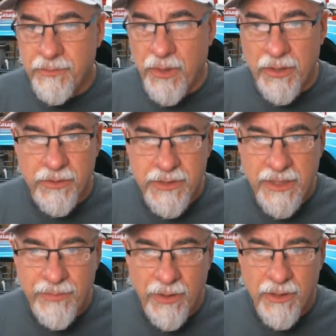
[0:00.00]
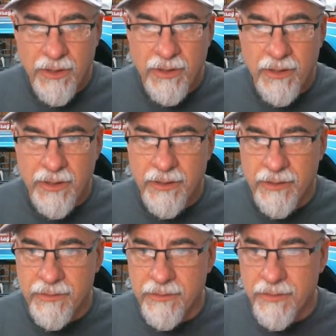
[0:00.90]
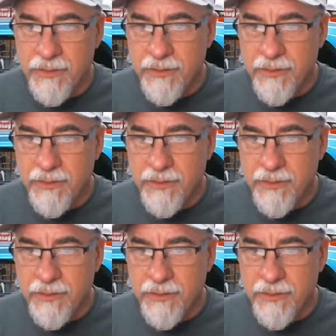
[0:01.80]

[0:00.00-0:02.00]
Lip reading: Bronco T-Bird and,